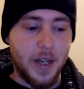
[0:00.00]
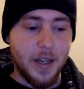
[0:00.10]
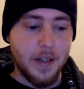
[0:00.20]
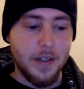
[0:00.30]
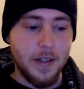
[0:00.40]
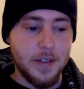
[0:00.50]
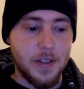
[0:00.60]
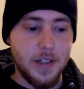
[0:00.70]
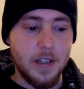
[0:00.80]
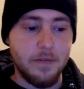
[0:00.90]
we can
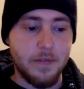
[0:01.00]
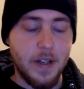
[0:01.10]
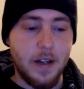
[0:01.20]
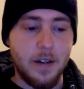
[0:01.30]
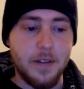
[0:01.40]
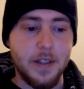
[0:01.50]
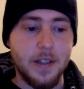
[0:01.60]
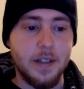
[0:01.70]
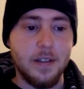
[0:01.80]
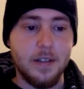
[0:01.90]
achieve a
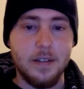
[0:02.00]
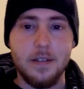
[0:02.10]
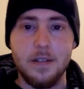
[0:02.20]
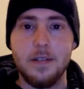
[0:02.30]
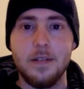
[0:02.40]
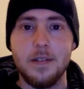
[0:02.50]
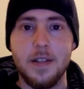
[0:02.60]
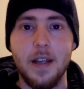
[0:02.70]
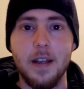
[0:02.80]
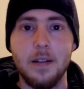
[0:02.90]
healthy
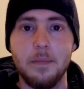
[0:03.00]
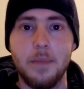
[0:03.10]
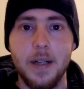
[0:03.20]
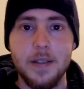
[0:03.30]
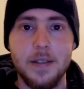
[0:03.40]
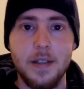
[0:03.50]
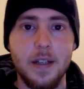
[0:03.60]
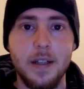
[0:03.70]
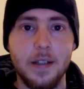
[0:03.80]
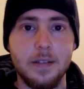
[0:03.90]
state by just
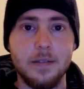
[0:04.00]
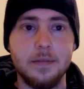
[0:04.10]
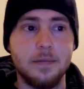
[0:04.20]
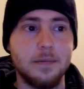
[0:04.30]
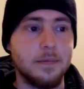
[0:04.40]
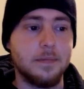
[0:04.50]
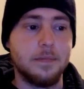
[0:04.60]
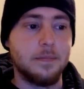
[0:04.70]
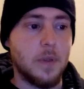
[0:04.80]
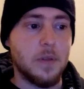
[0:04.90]
eating
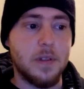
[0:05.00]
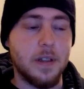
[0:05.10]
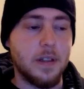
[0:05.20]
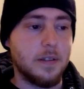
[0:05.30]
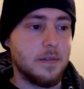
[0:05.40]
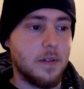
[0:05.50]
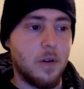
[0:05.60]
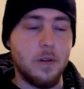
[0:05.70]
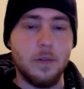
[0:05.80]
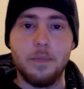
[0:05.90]
mostly
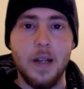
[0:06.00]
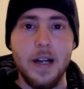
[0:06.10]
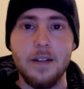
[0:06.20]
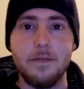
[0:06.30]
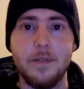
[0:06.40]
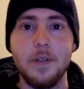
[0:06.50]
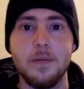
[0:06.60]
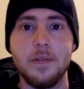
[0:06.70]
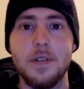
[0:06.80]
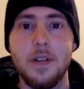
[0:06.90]
whole plant
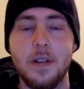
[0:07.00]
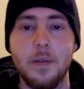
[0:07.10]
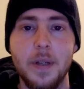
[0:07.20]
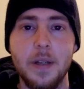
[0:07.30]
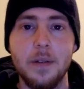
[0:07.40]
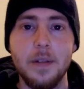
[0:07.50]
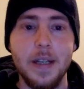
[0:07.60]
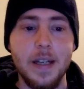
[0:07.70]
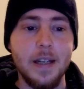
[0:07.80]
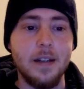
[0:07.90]
foods. You know, we don't
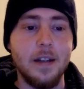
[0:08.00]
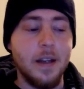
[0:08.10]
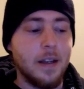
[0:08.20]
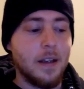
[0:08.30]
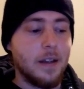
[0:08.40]
need